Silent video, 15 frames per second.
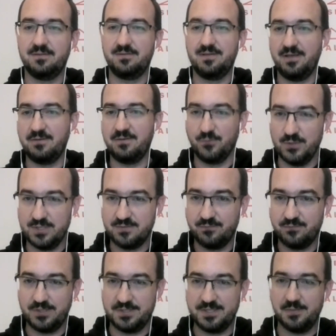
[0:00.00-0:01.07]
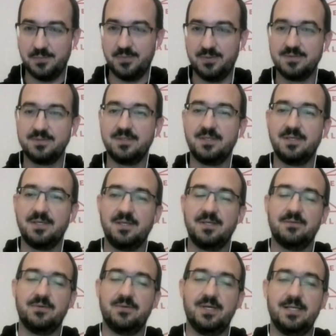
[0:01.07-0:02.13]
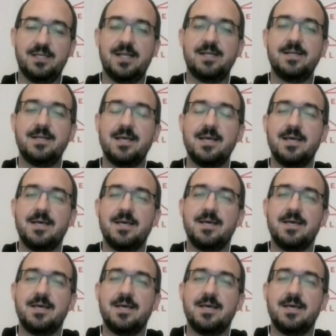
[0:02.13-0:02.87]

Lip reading: invoice, for example, right? And then